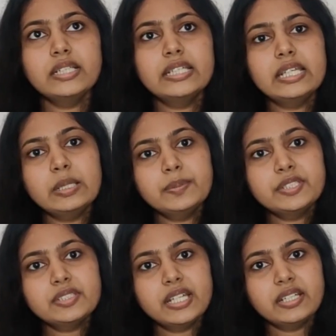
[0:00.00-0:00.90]
it
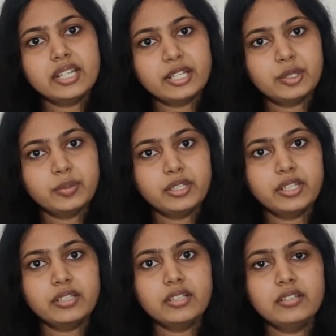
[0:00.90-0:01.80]
keeps getting
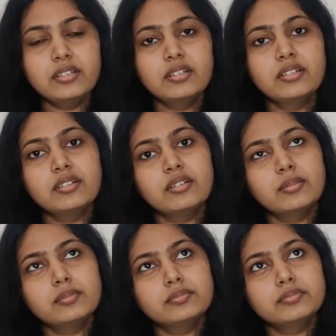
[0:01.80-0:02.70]
accumulated.
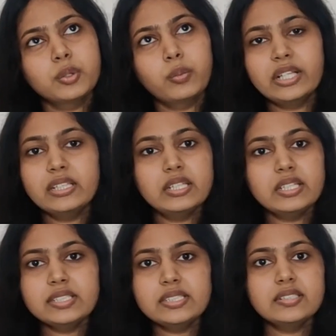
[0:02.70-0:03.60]
One
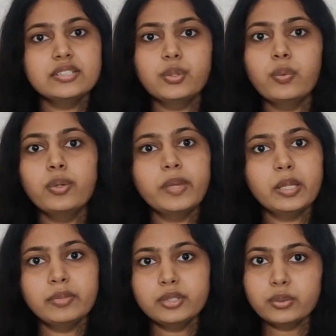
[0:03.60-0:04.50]
thing is you won't be
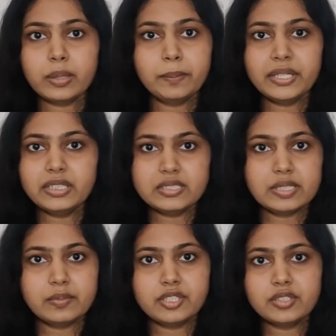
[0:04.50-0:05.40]
able to complete the
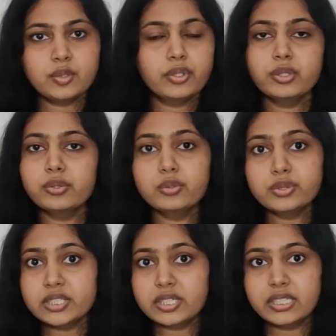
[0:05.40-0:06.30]
subject, so you
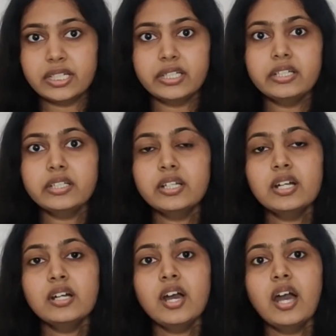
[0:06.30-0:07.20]
lose that credit.
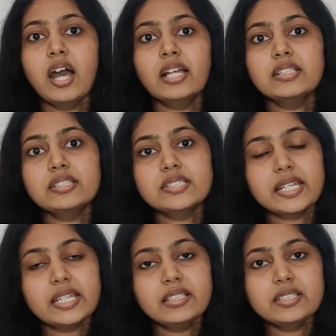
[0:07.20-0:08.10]
And
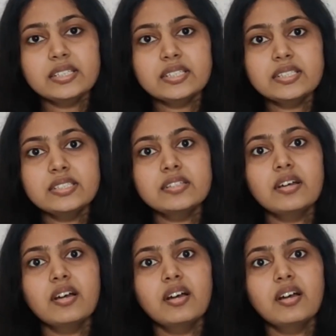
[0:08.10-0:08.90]
second thing is